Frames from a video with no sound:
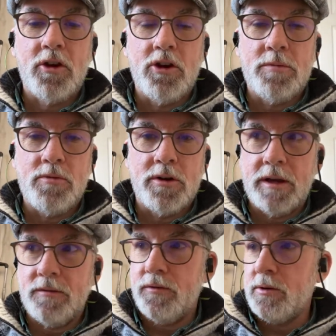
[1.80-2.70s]
Good
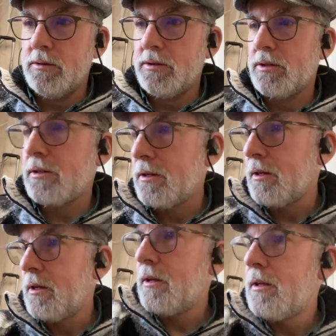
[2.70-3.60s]
morning,
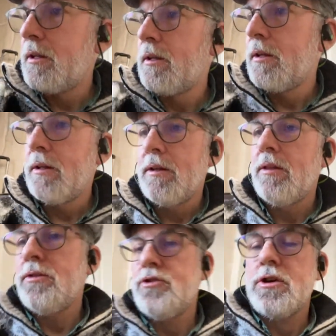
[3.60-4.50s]
folks.
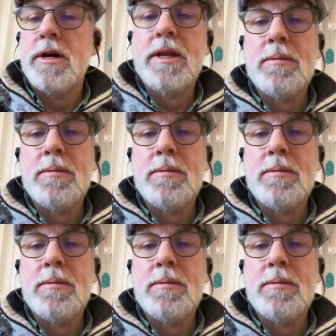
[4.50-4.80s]
John